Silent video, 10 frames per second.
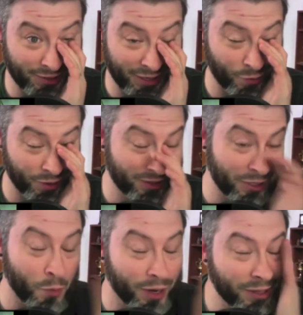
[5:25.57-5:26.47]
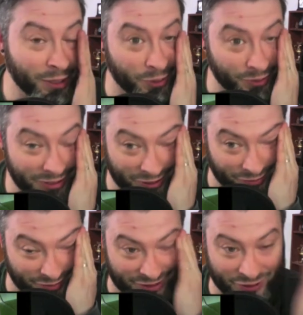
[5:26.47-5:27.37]
Like, what did the Looney
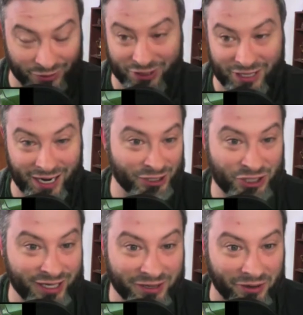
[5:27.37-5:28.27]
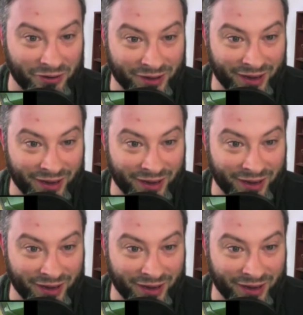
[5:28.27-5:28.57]
Tunes do to Don Cheadle?